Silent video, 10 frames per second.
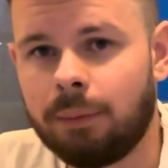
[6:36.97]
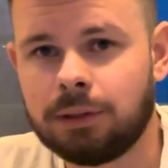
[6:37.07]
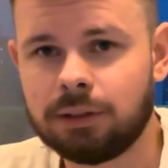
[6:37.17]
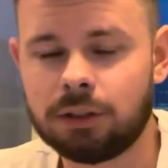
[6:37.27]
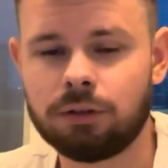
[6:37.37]
Which
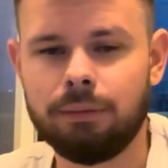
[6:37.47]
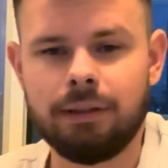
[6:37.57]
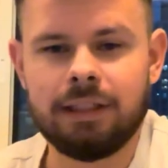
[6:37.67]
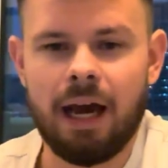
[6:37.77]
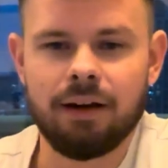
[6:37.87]
is extremely
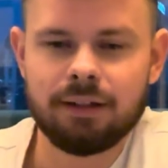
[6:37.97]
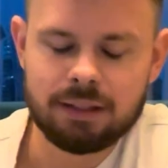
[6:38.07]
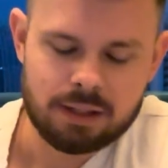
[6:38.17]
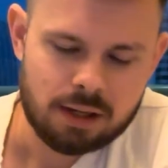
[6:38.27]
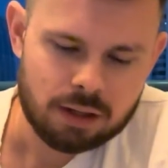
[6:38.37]
sad.
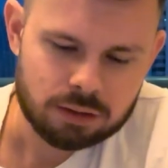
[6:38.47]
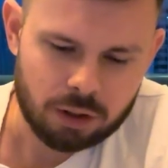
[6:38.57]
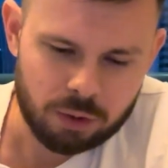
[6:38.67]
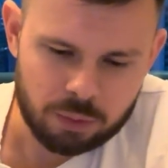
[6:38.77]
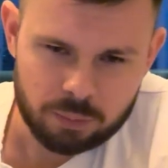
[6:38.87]

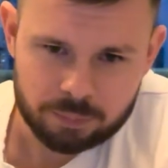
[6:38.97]
So